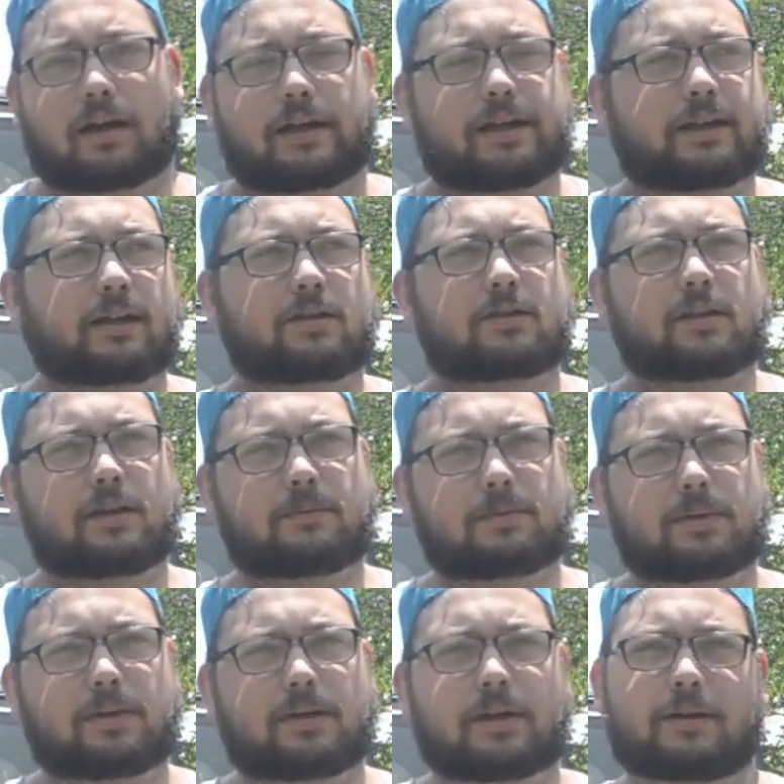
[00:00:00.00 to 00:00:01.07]
It goes up
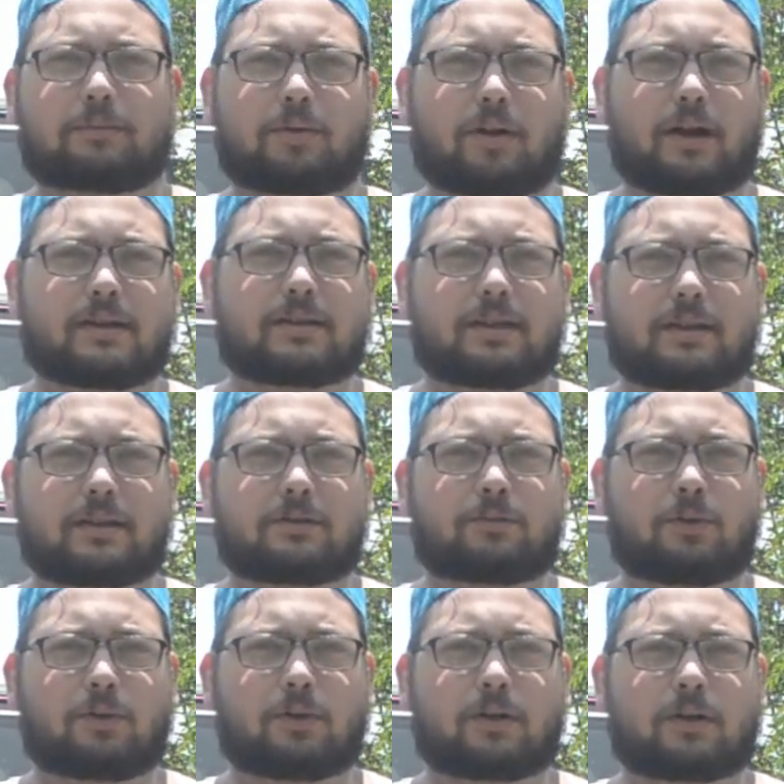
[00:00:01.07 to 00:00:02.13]
in price a little
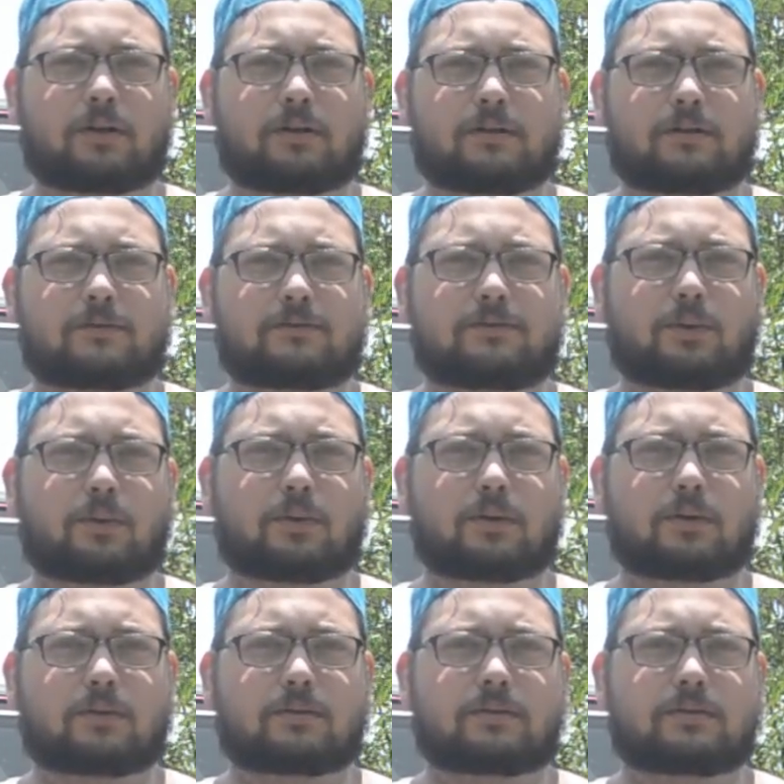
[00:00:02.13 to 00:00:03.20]
more
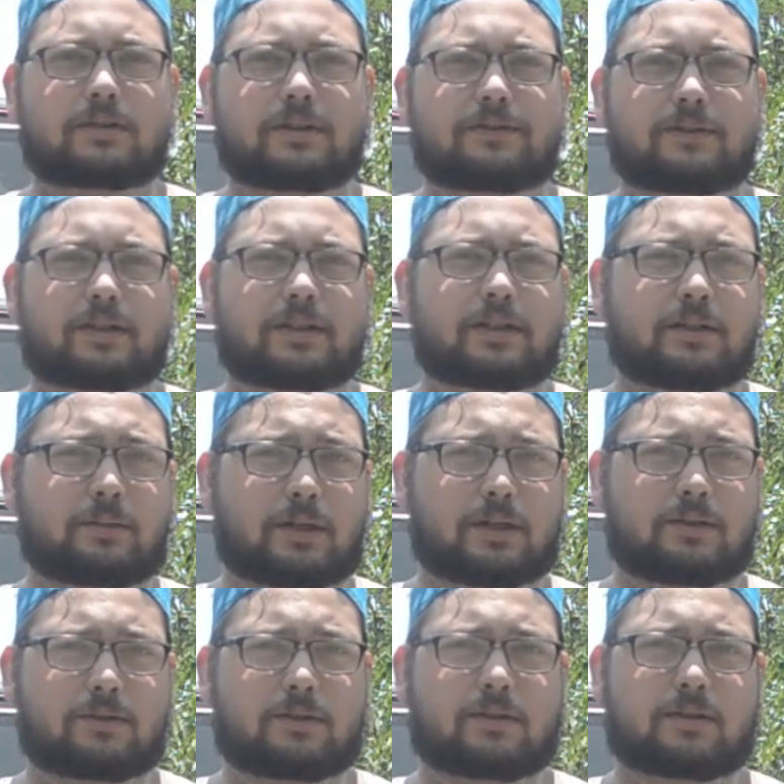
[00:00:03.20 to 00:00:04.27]
for different year
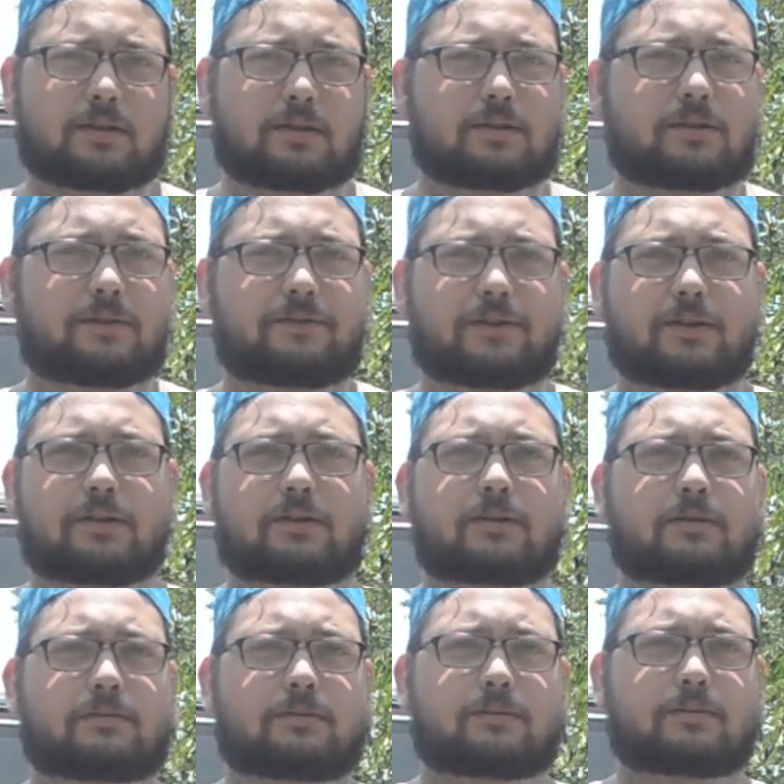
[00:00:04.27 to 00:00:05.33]
models, so if you're
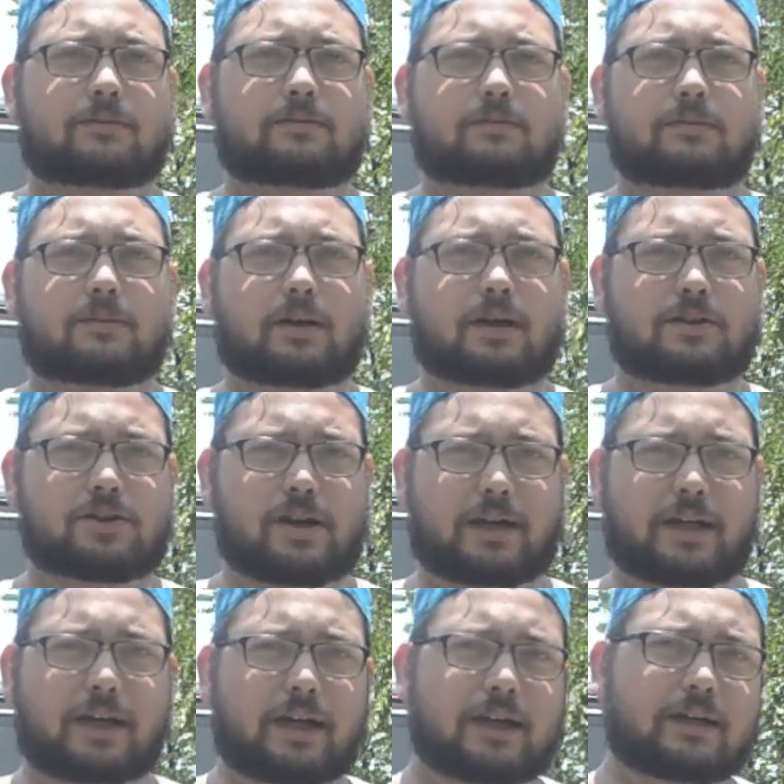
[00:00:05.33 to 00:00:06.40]
a
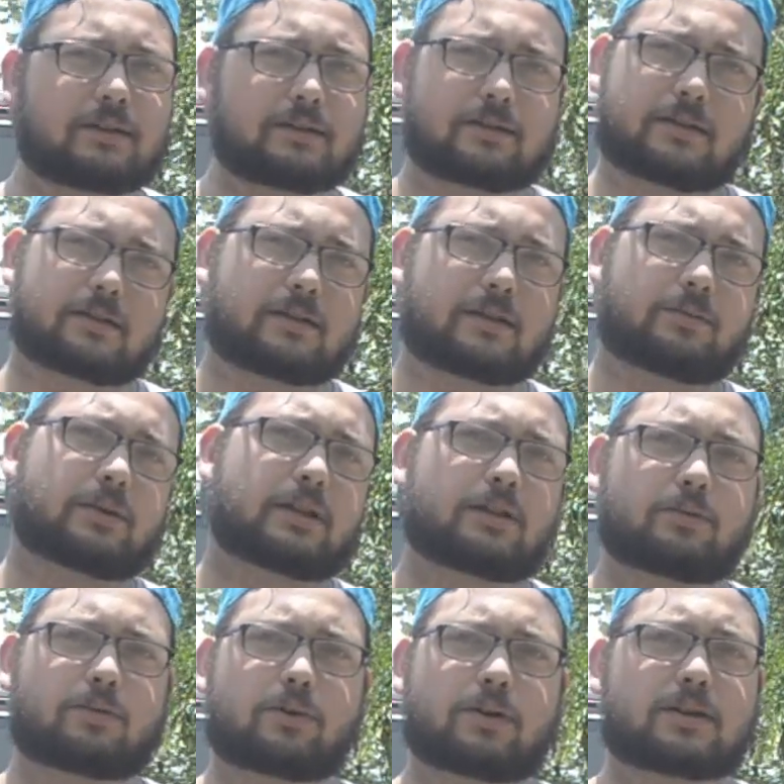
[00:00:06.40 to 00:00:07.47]
JK, it's going to be a
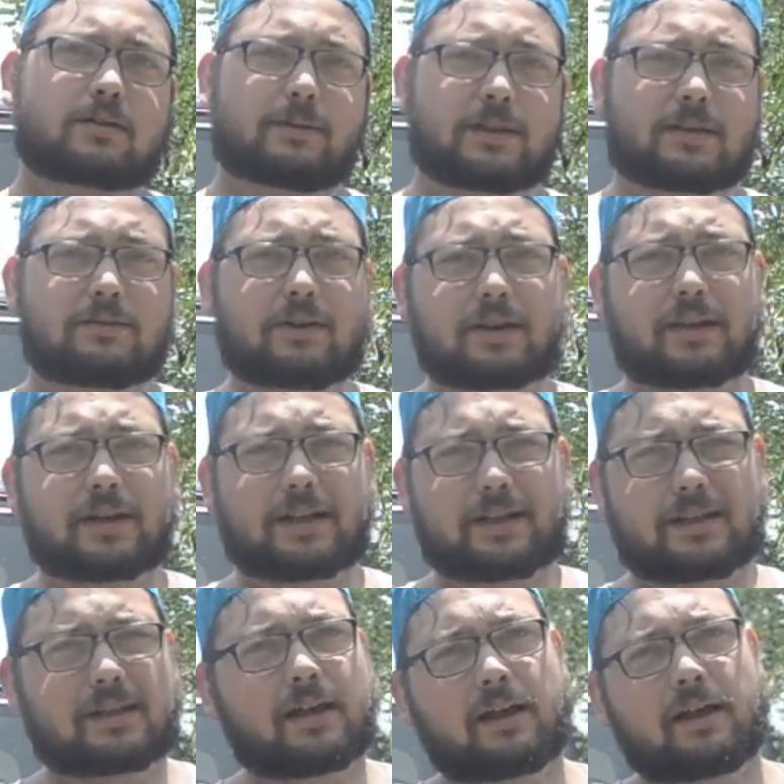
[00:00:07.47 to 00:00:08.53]
little more expensive. I think it's